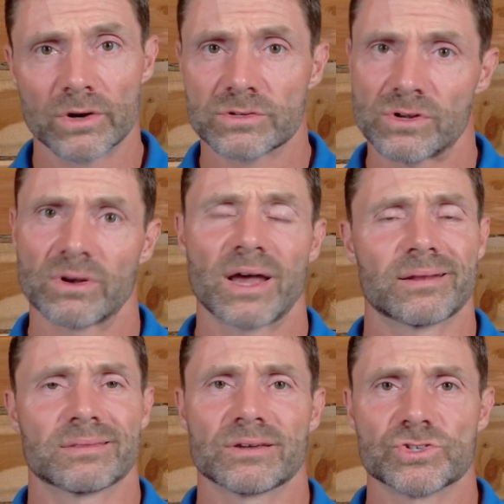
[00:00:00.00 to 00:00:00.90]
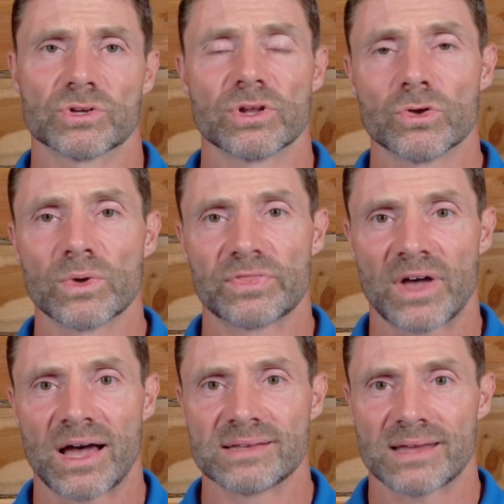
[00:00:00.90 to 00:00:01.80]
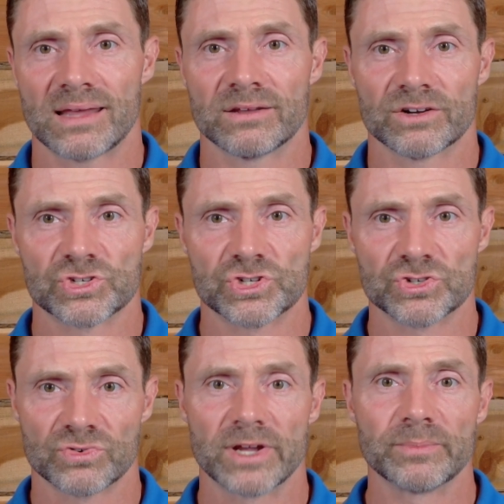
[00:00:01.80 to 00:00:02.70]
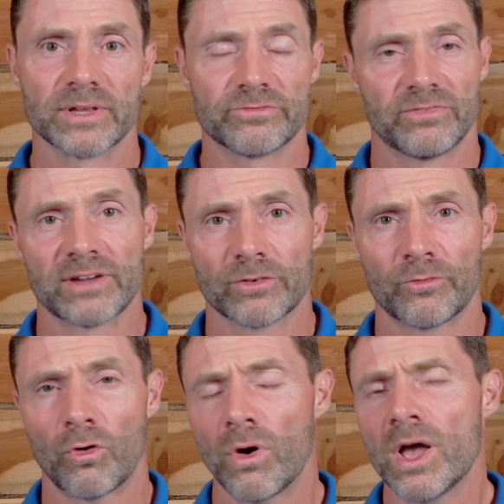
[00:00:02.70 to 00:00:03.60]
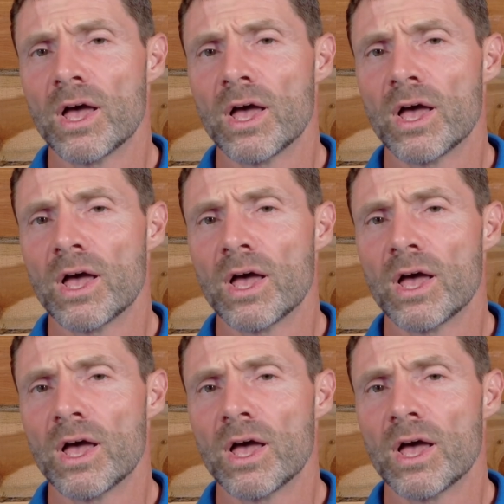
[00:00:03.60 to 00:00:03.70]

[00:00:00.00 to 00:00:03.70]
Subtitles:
There's all kind of things you can do with thighs, and they're extremely flavorful.